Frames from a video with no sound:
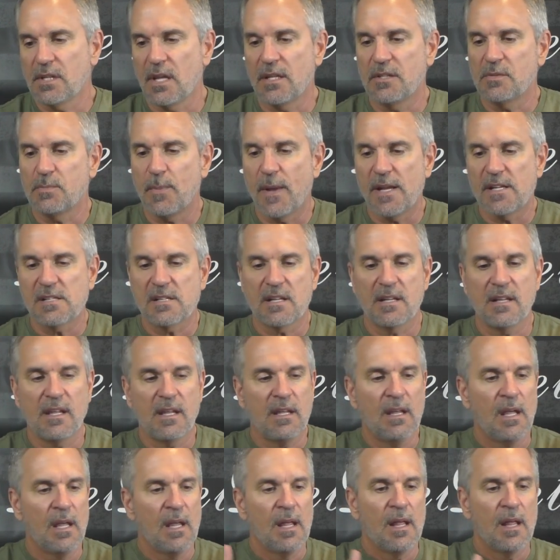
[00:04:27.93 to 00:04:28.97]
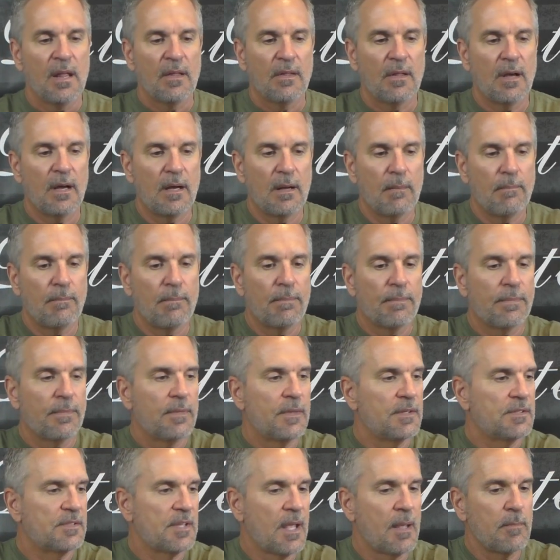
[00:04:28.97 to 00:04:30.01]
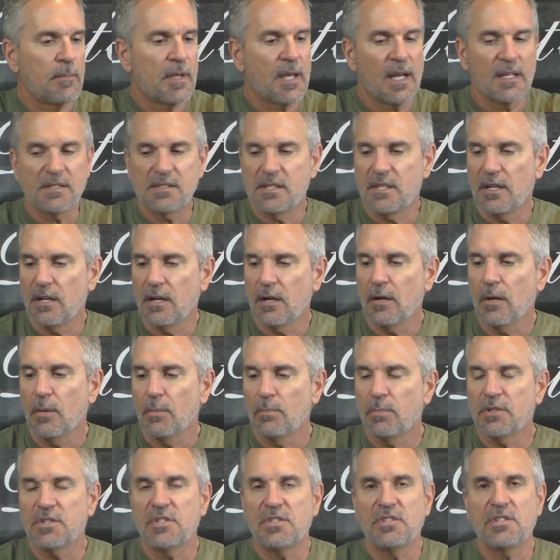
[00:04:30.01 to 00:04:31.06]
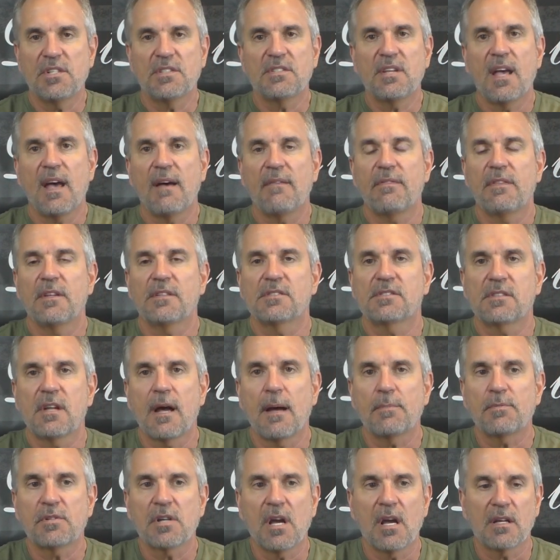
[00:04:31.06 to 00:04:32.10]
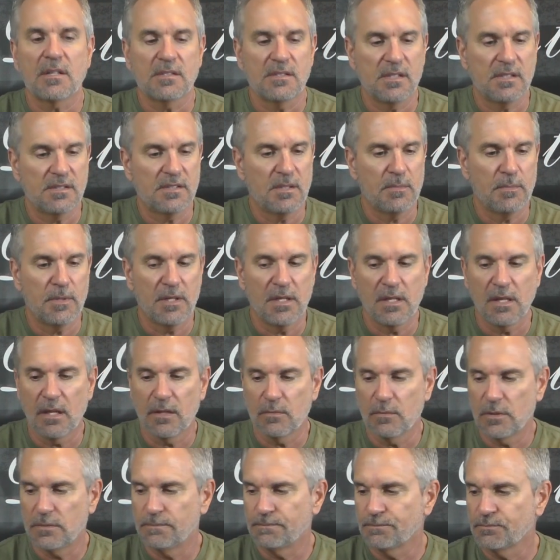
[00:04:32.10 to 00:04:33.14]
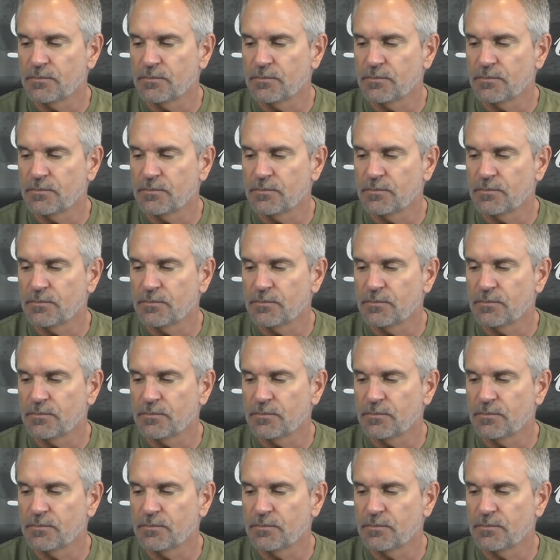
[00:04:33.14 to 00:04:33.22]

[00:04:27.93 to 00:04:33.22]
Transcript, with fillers: It's basically the same guts here, but you just have the stop shock system in the other one.